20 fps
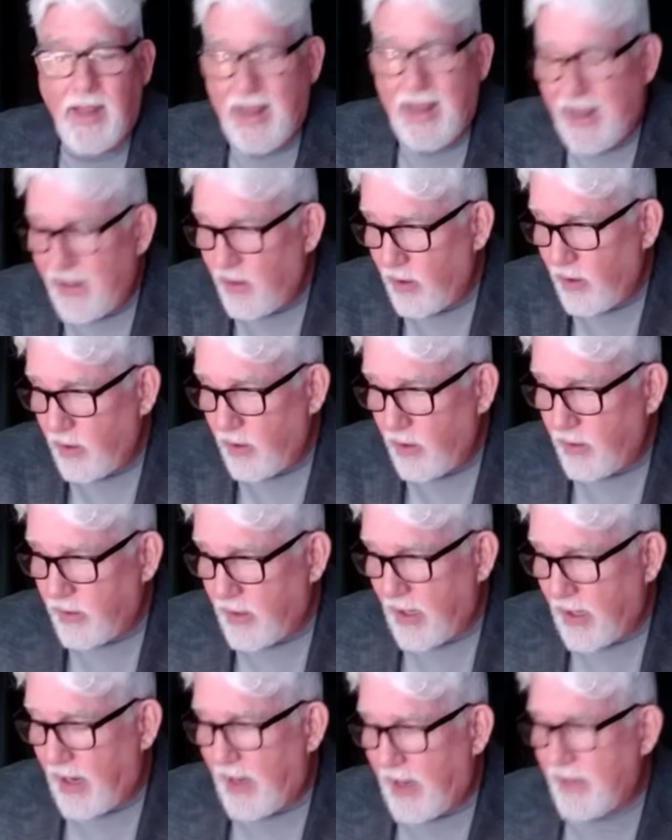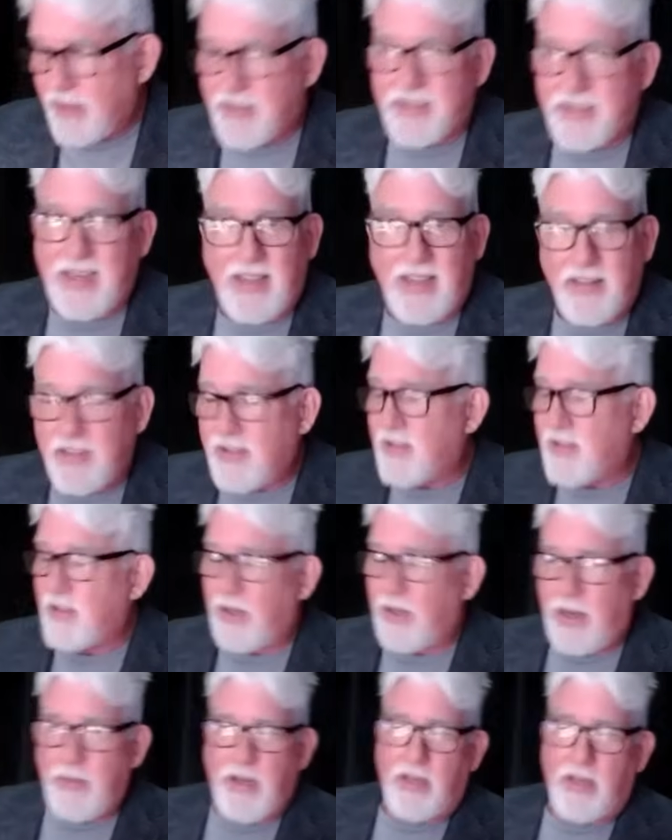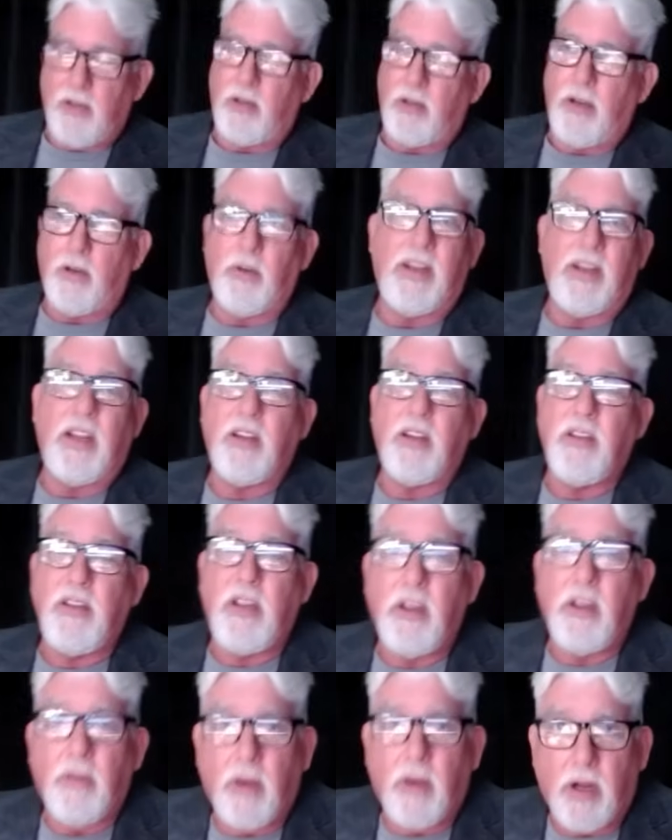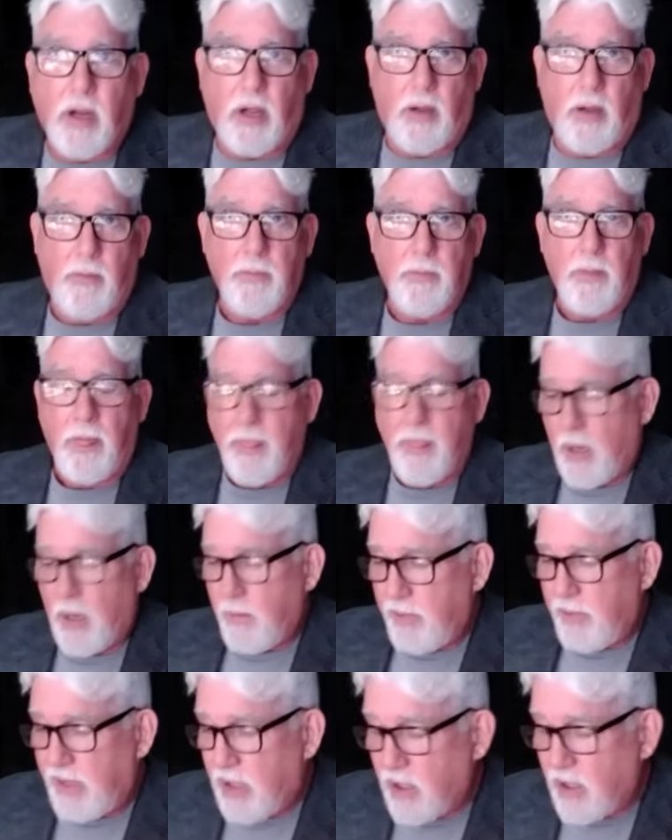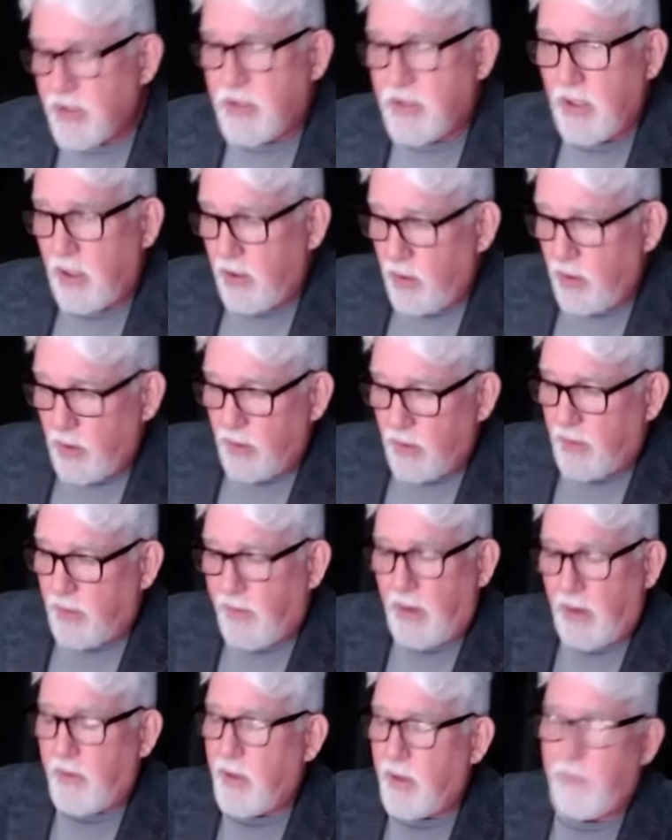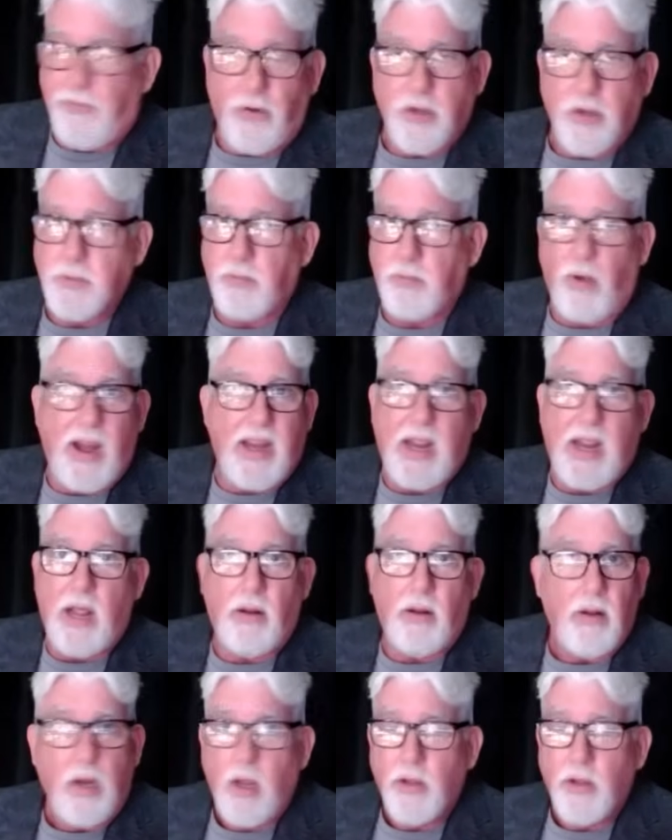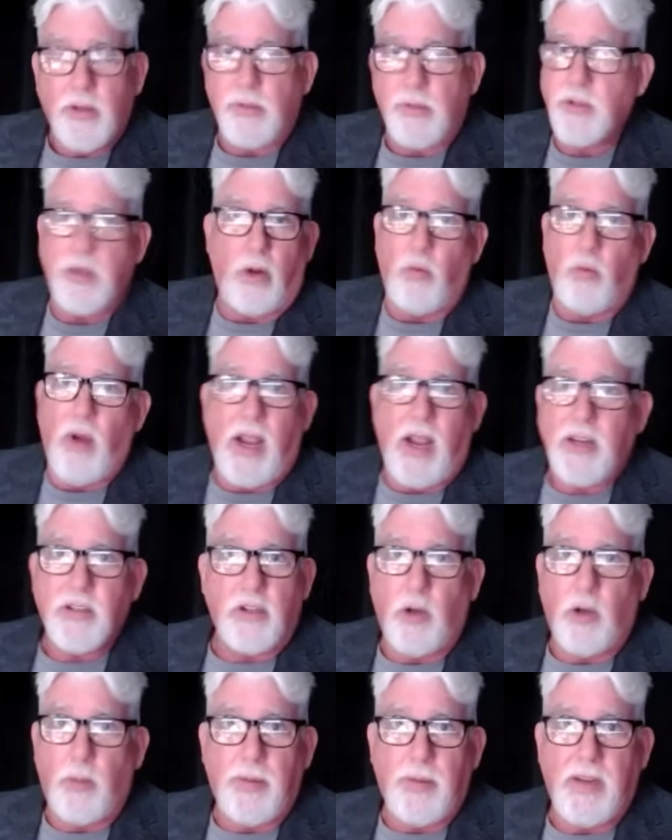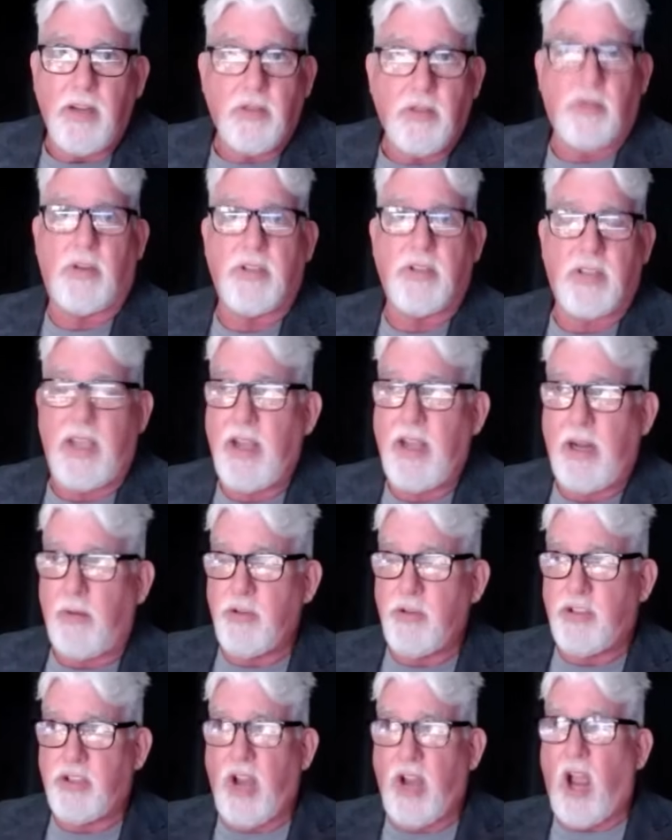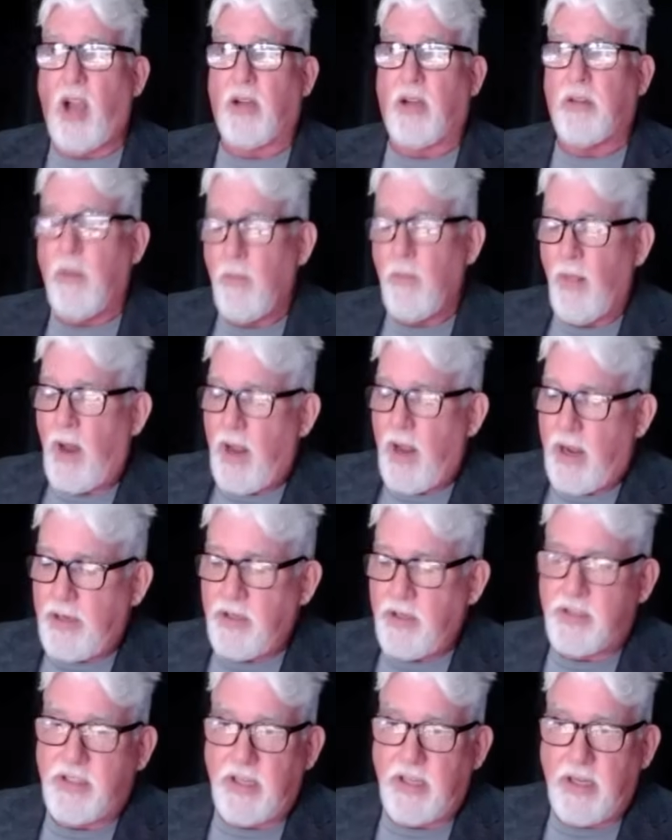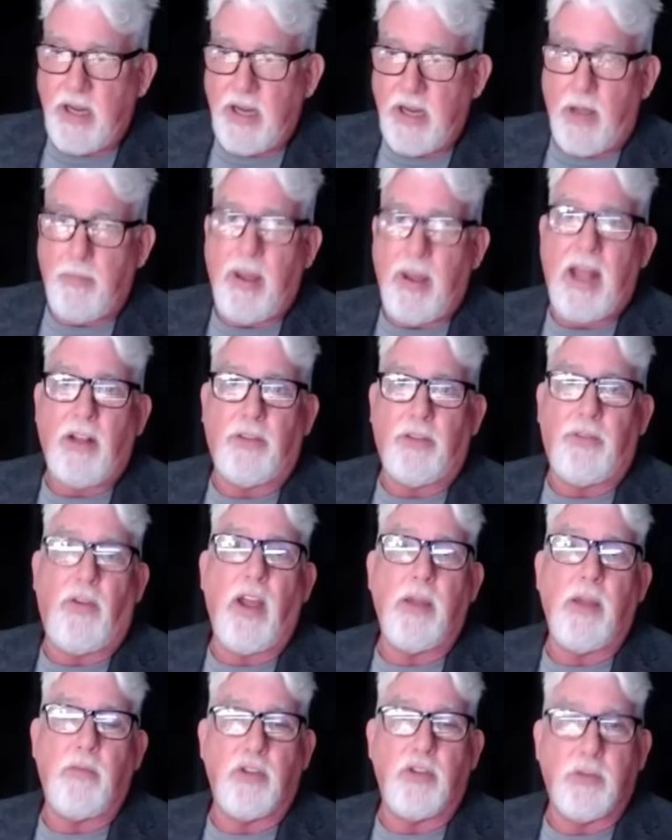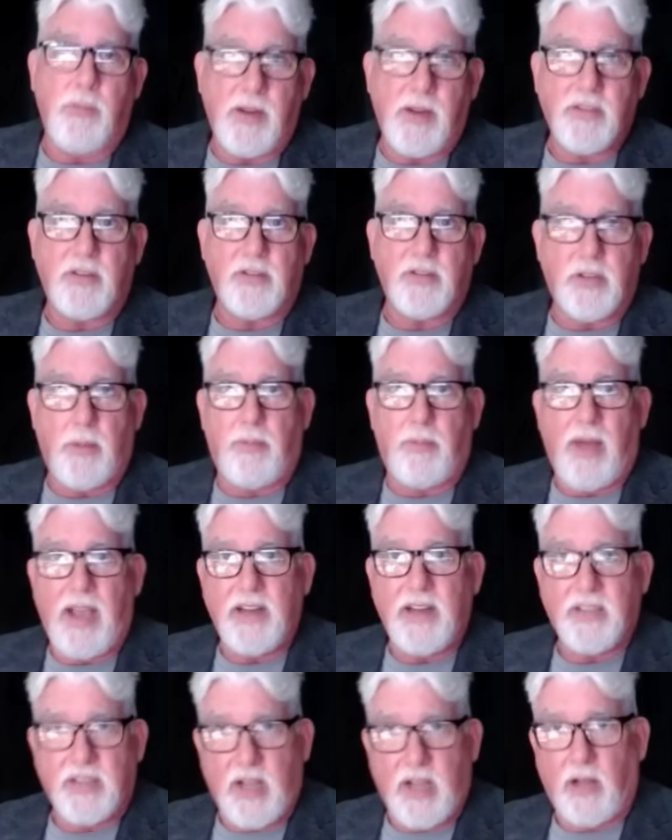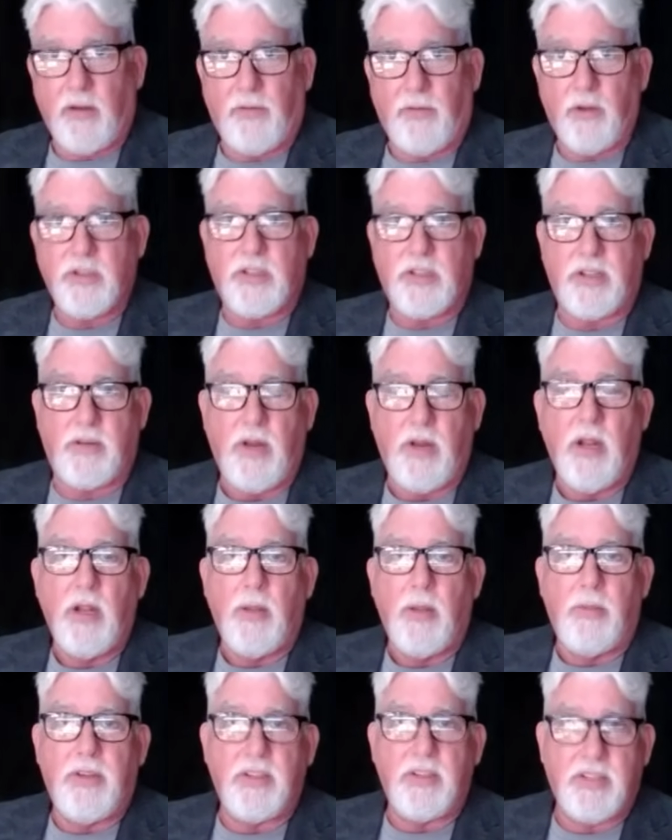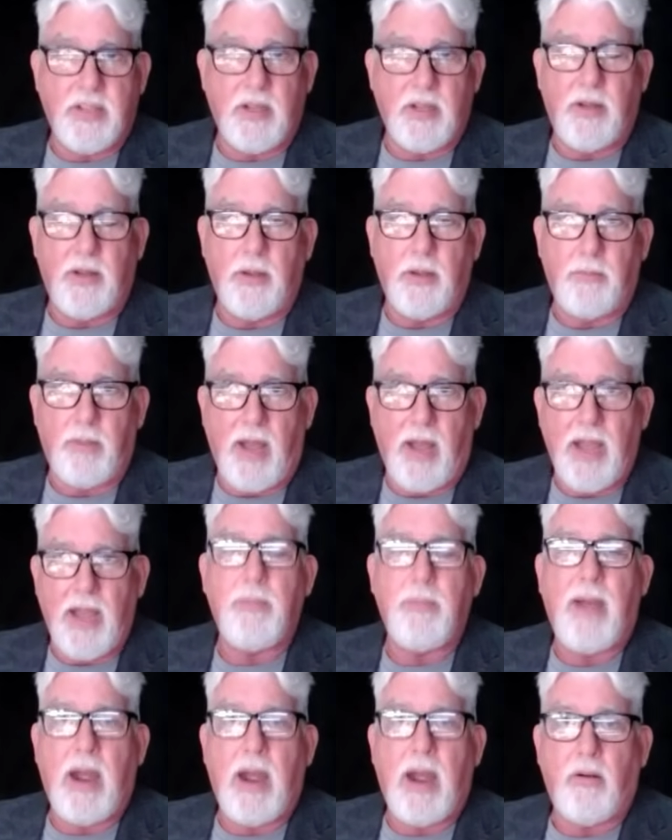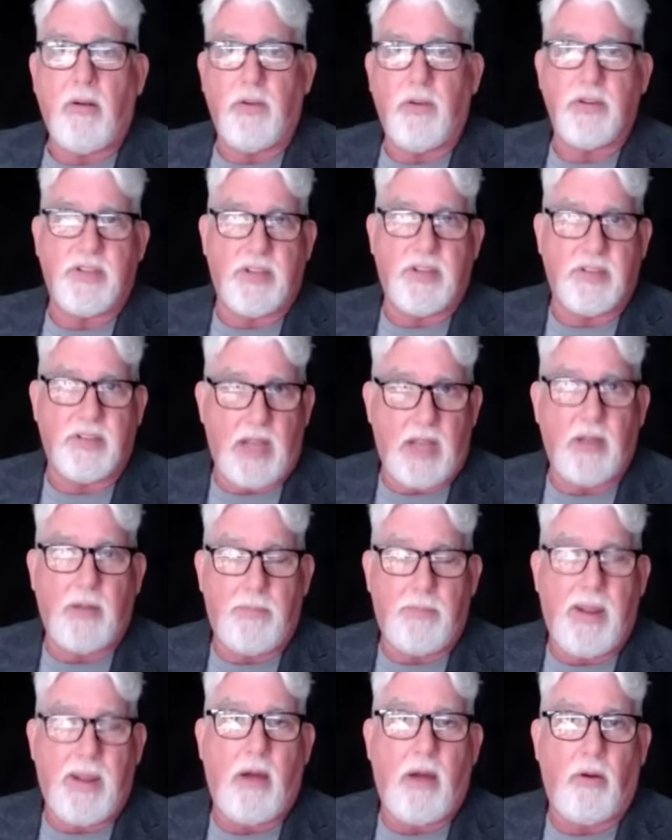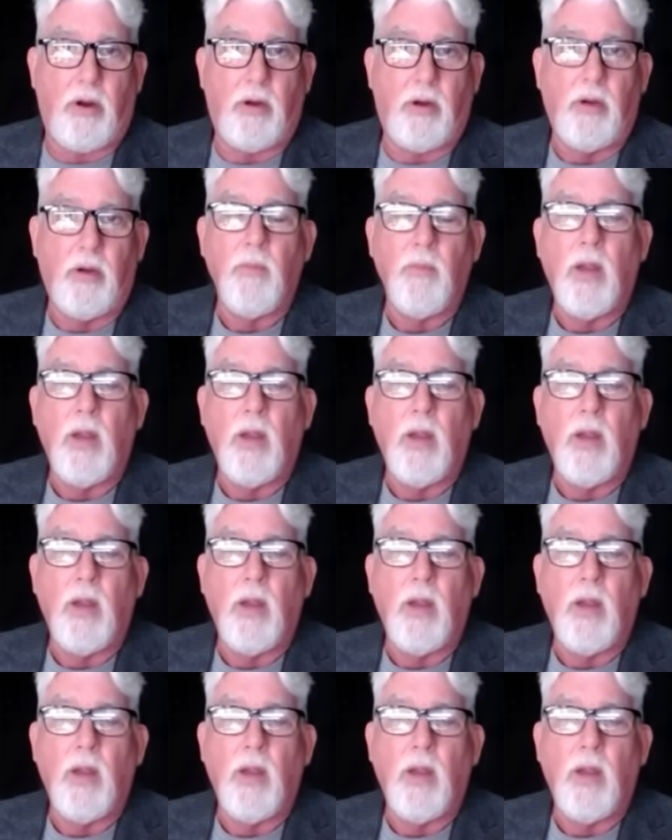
And I said this, literally a year ago, because the very first breakout, there was no rise in open interest. And I was shocked. And you see the on-balance line, which measures the buying seller versus the buying power versus the selling power,